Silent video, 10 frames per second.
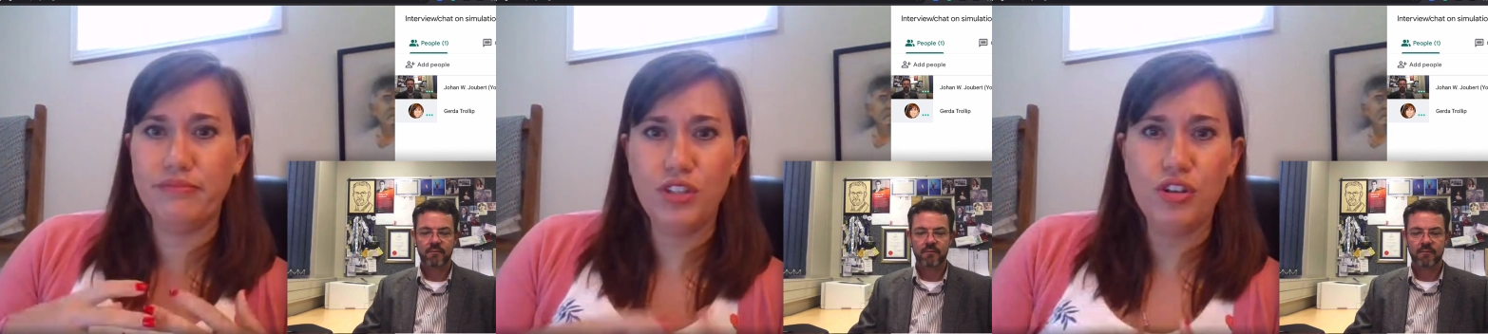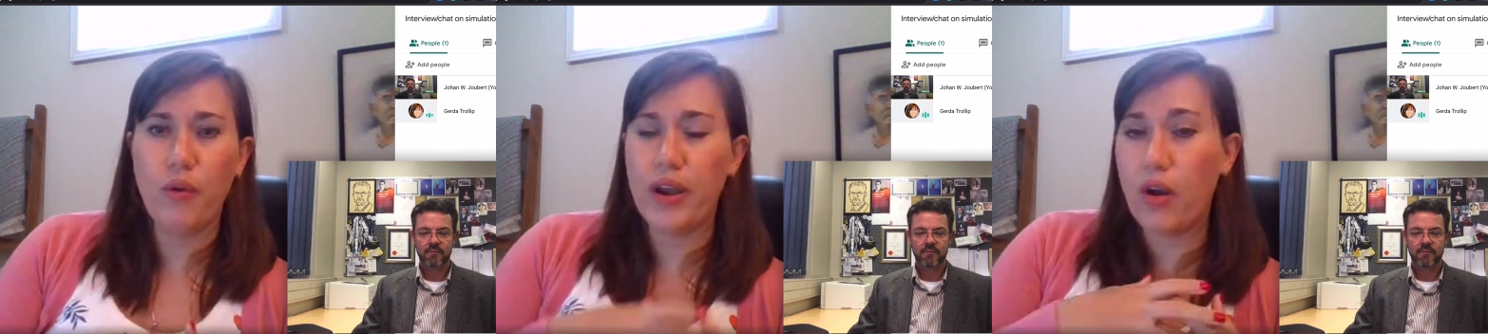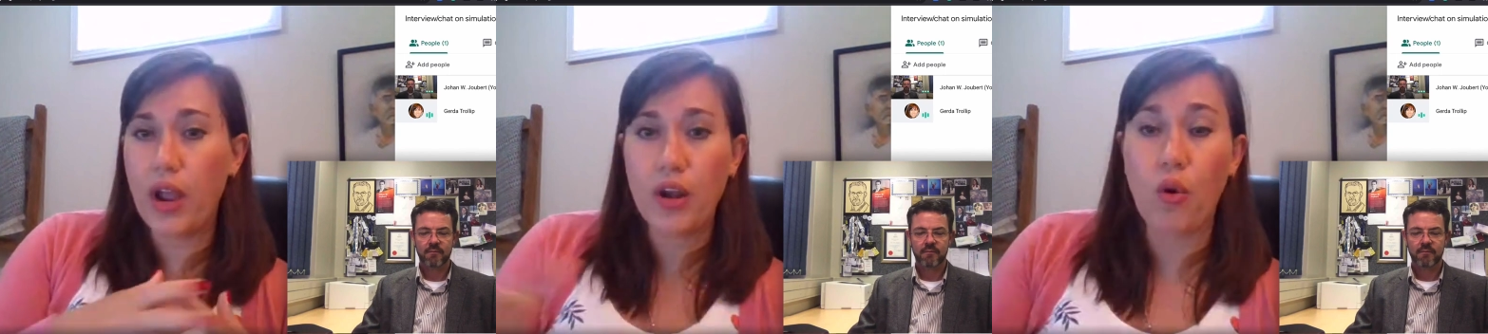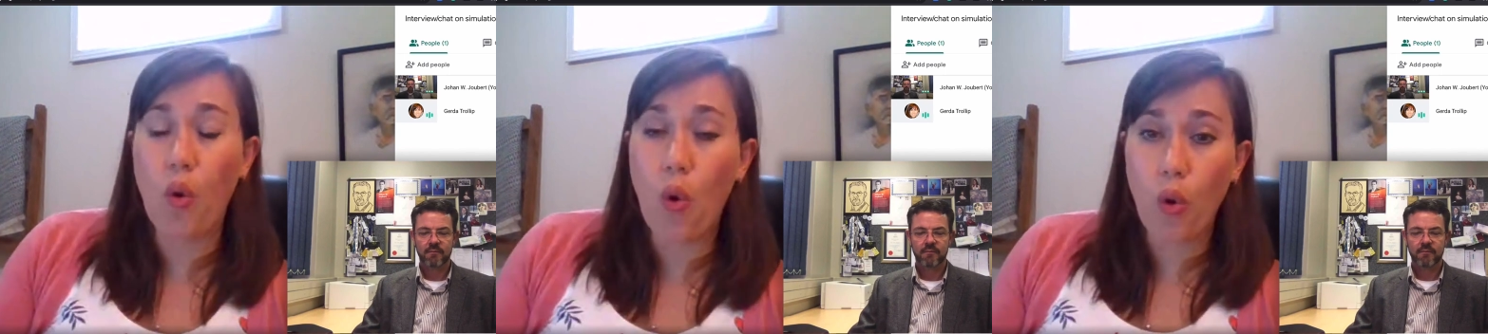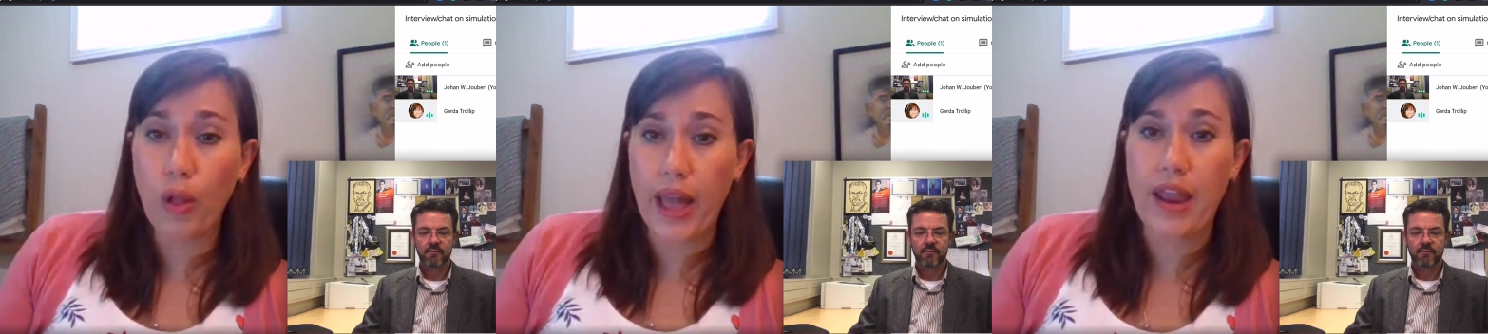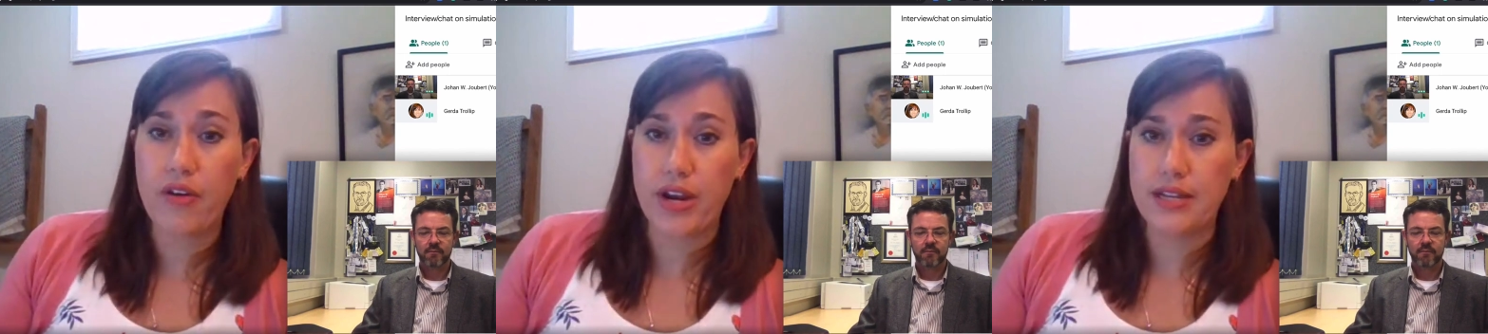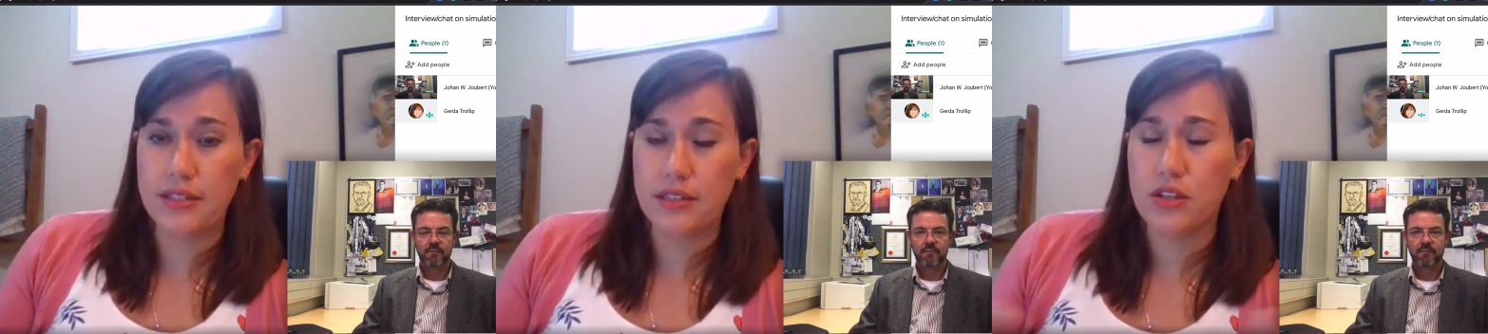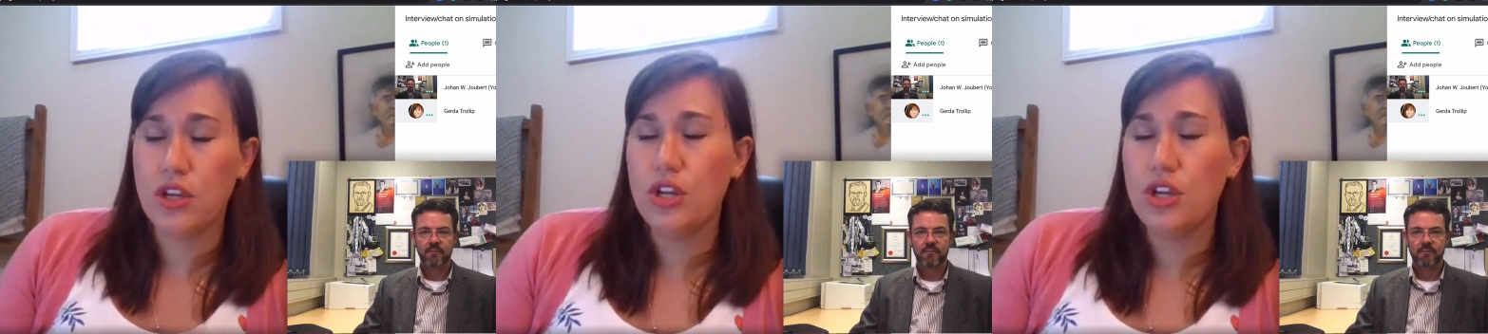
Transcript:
Speaker 1: you know, in, in all areas.